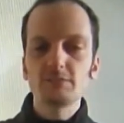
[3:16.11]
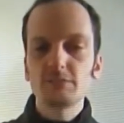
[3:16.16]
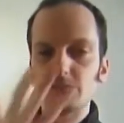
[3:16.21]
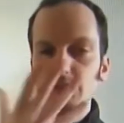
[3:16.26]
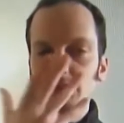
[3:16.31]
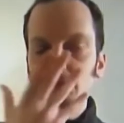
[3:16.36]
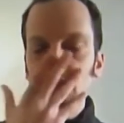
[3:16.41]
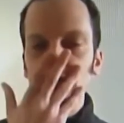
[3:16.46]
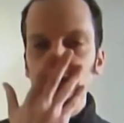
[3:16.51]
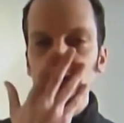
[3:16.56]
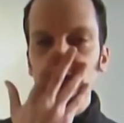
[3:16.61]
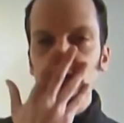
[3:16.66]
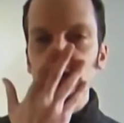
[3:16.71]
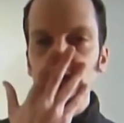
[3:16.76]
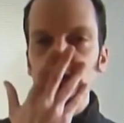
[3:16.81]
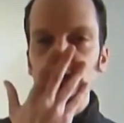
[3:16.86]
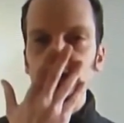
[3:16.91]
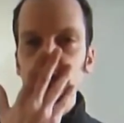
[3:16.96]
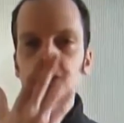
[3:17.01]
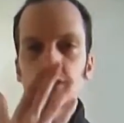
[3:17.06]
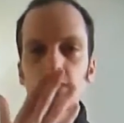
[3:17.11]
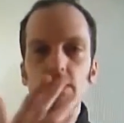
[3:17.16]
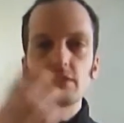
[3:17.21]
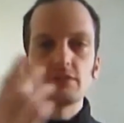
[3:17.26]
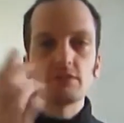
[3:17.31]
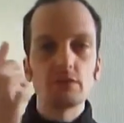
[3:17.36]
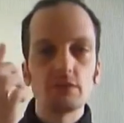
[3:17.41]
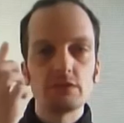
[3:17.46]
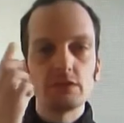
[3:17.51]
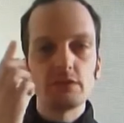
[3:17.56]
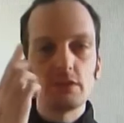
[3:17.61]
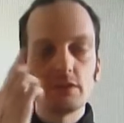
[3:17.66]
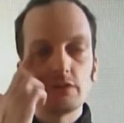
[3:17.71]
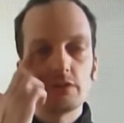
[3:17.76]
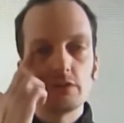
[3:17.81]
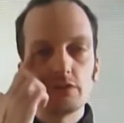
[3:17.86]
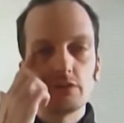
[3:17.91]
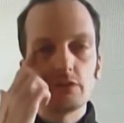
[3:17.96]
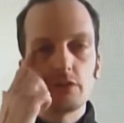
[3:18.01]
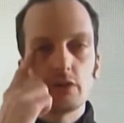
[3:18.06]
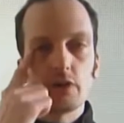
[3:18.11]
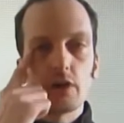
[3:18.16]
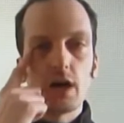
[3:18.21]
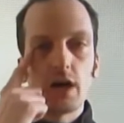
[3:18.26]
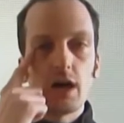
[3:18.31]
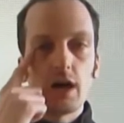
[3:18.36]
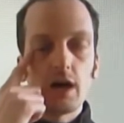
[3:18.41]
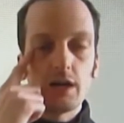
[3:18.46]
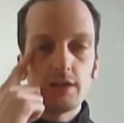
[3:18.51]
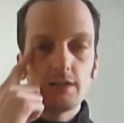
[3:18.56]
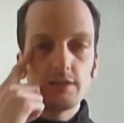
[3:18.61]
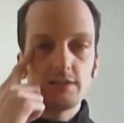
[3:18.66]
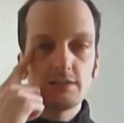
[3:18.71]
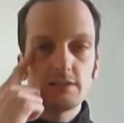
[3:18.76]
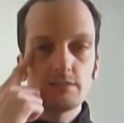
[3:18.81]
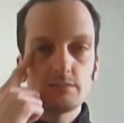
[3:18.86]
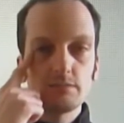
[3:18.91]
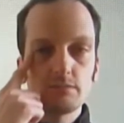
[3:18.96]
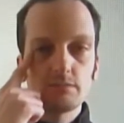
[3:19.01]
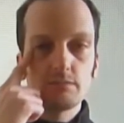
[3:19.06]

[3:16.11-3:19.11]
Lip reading: to your face. And so it's either into your eyes,